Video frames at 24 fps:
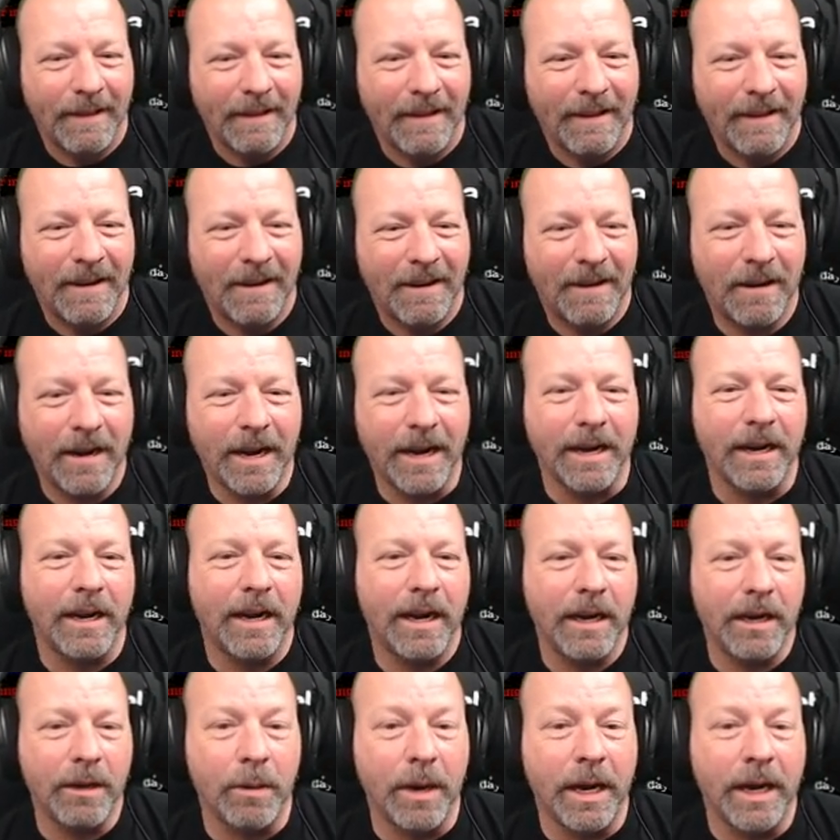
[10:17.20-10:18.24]
All right.
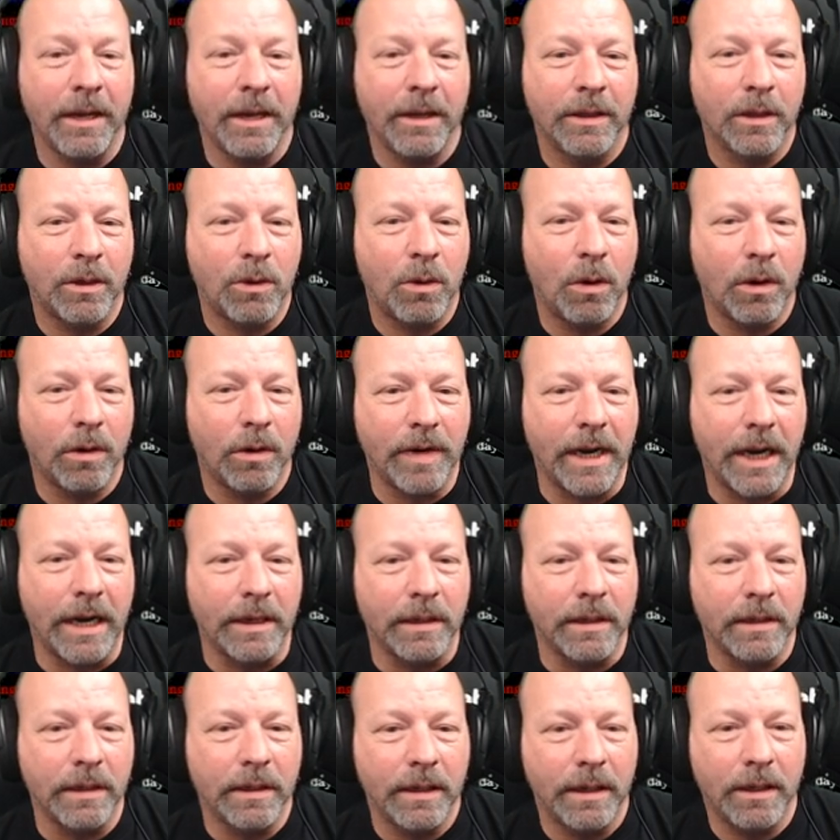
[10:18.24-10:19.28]
Anyway, the
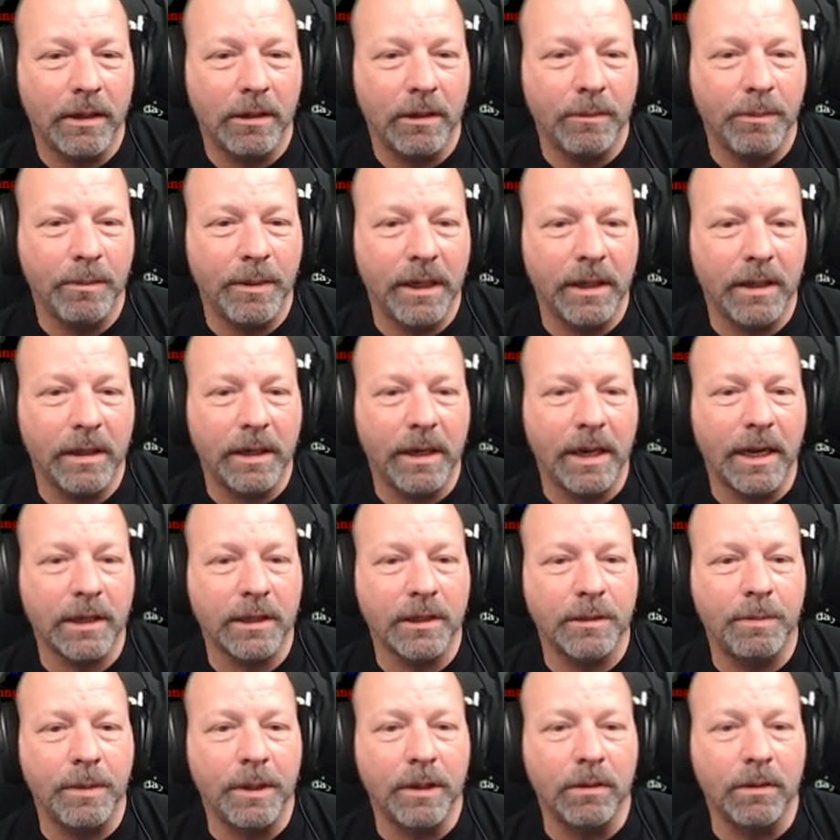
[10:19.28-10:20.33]
Corvette. It'll be in the
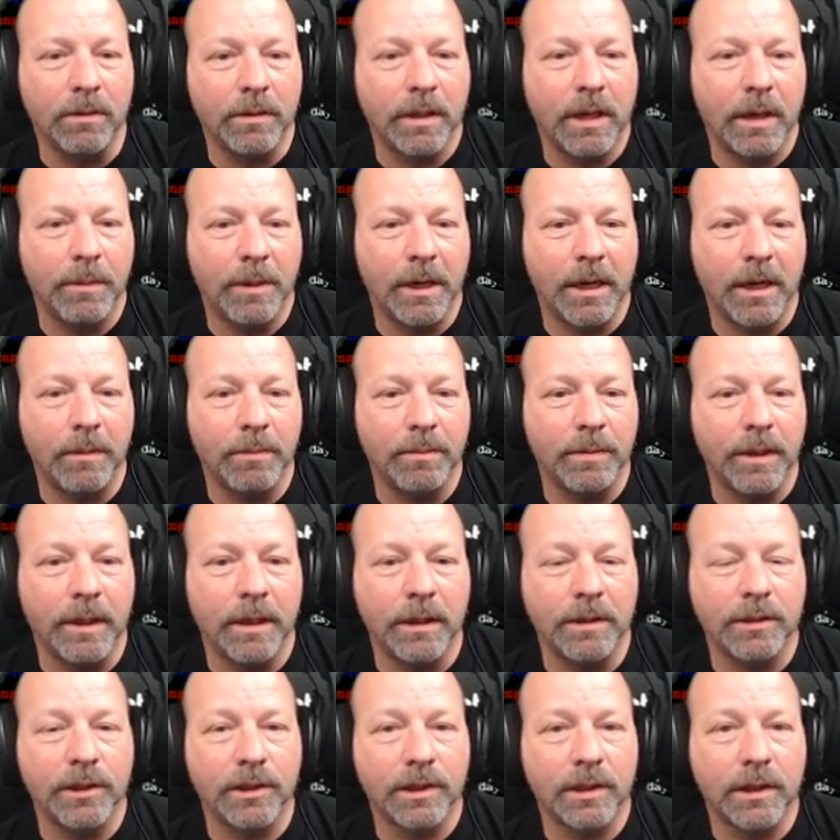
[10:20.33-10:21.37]
next build coming up in
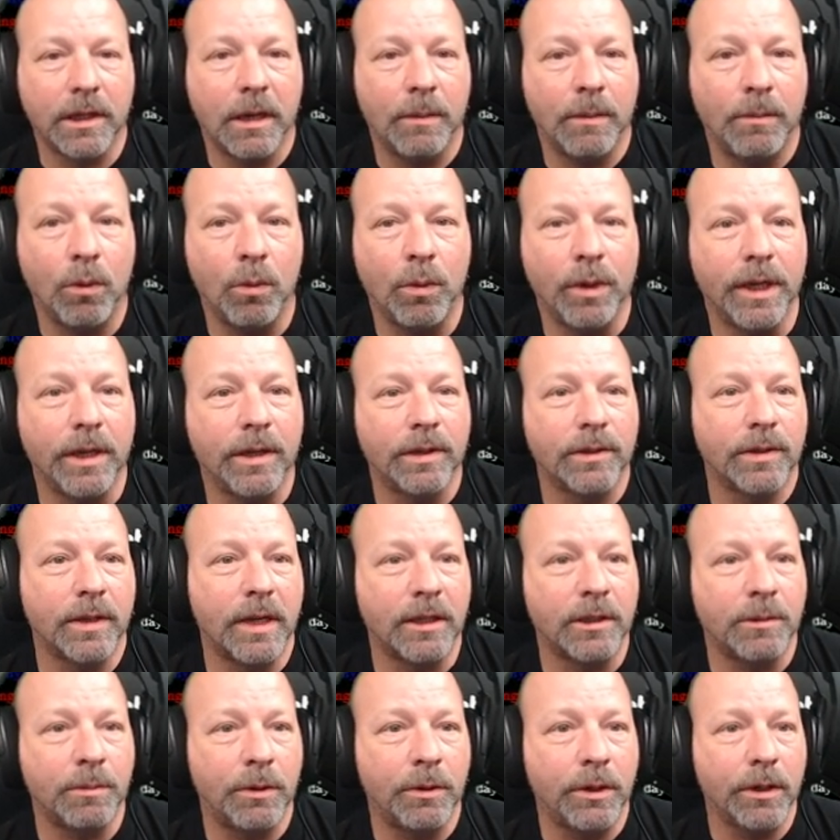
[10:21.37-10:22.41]
just a couple weeks, so
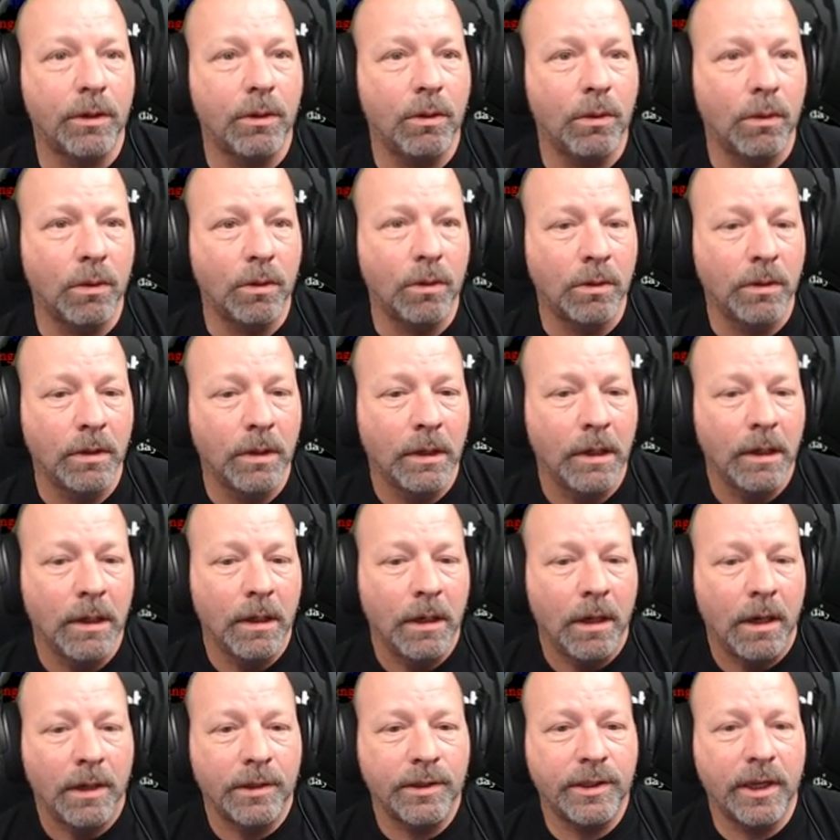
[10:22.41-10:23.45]
that's pretty cool.
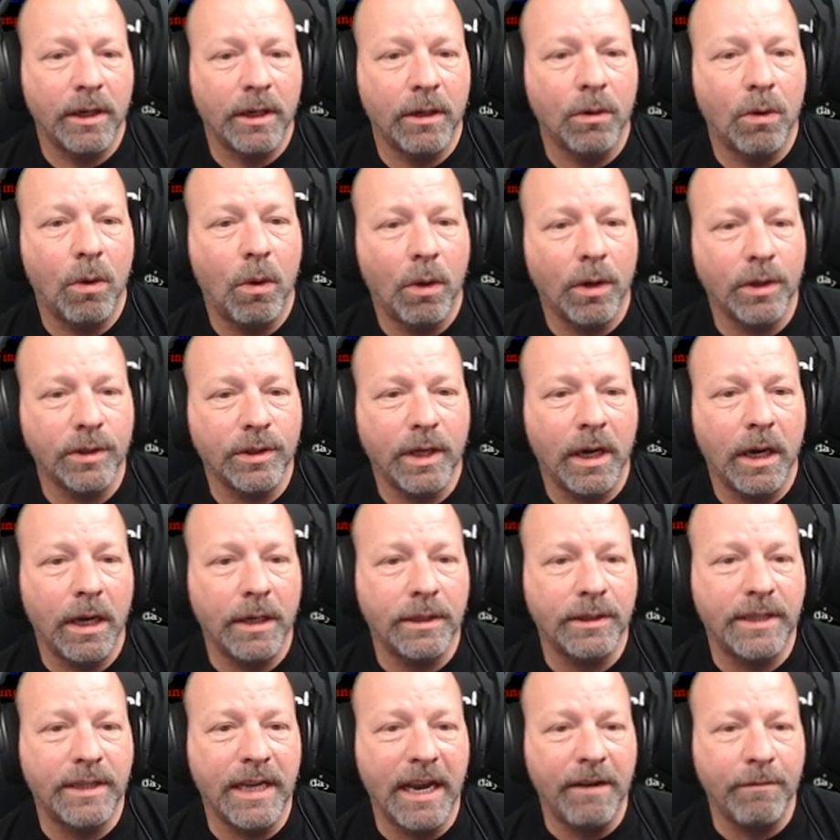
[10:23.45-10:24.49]
Assetto Corsa,
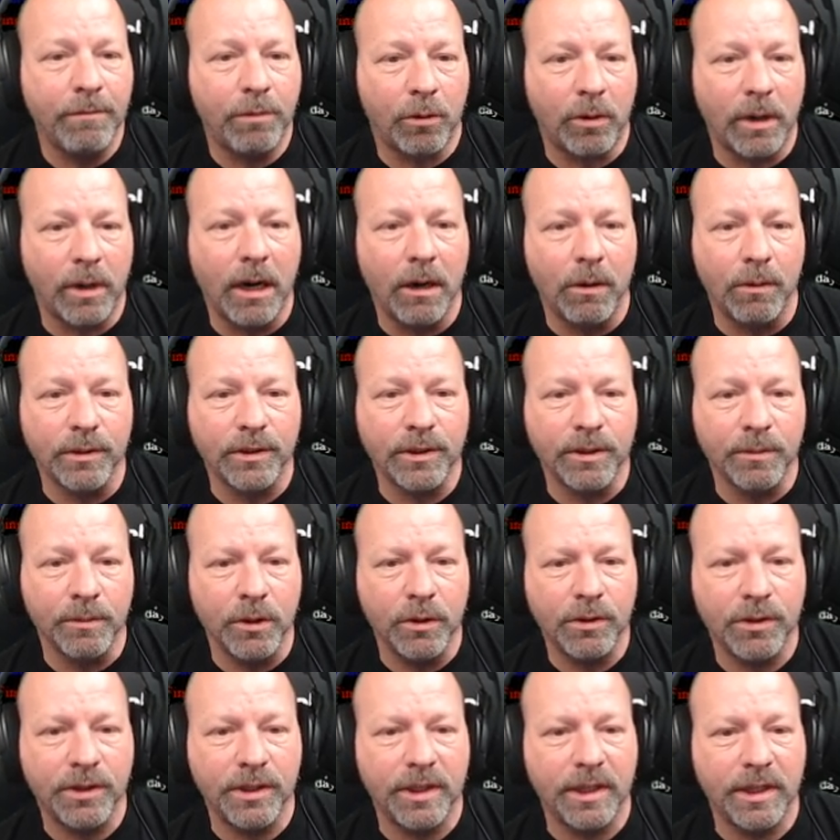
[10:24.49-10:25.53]
Day Prel with some new
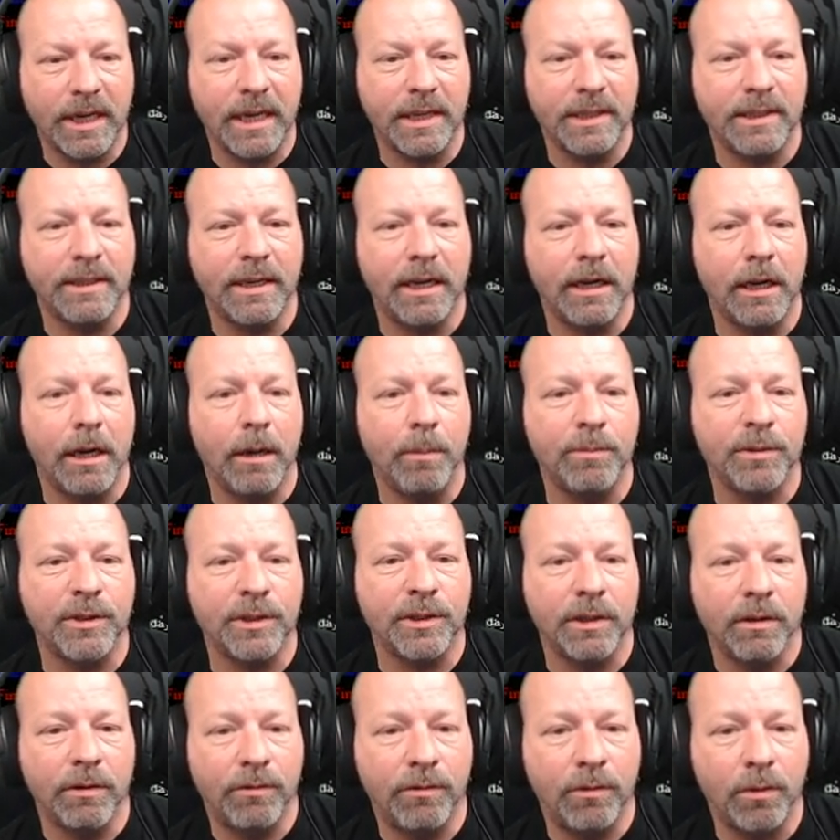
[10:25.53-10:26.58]
setups
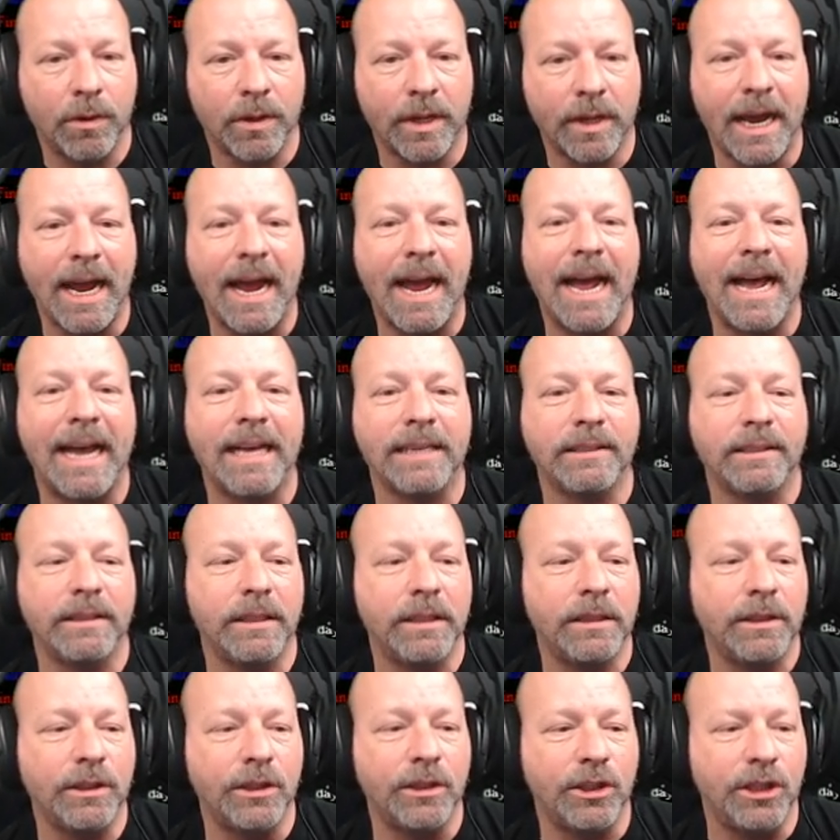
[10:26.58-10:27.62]
for the
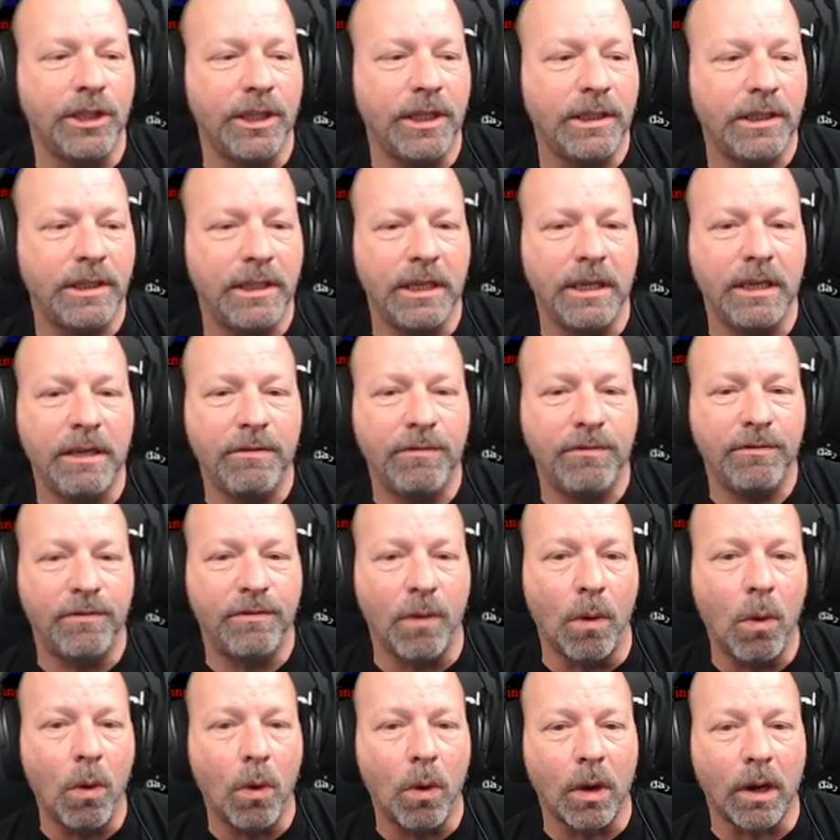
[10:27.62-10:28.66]
Aston
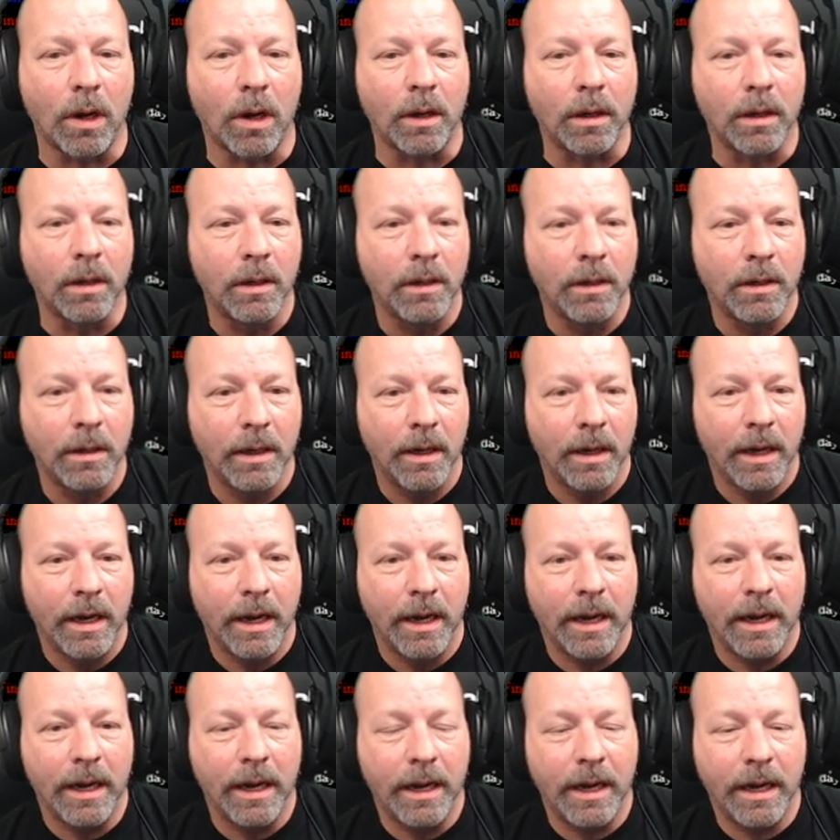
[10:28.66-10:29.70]
GT4.
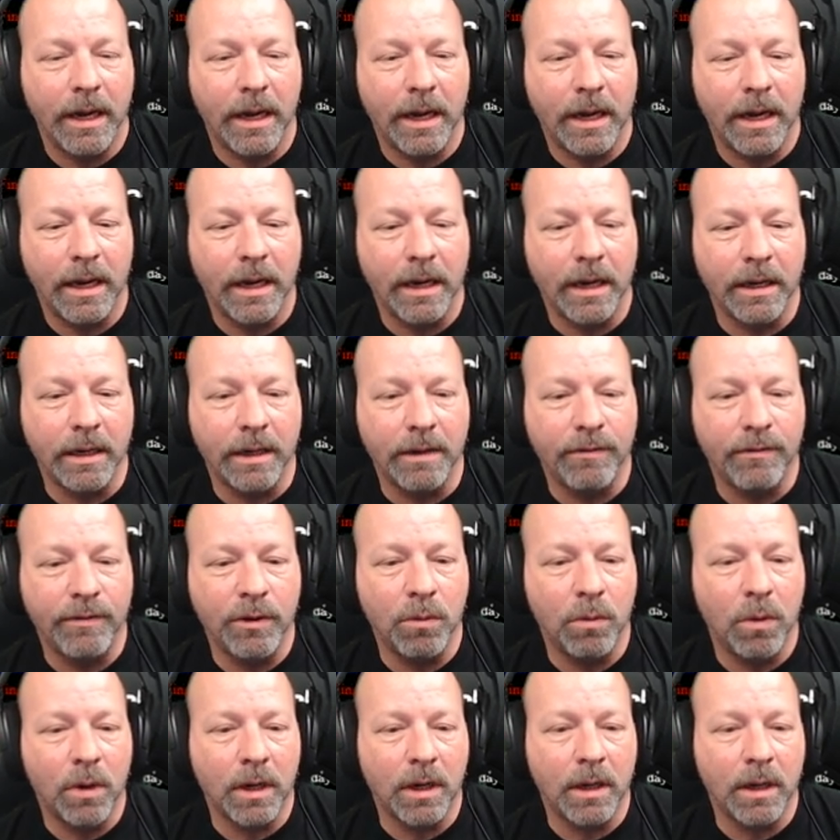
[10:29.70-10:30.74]
And if you
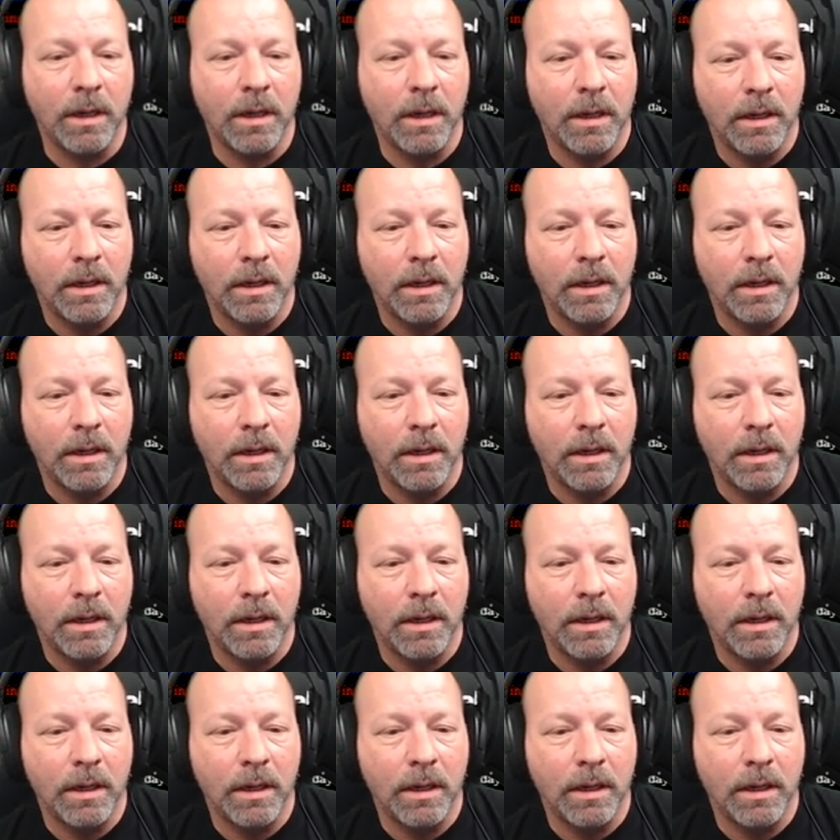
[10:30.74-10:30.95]
want to,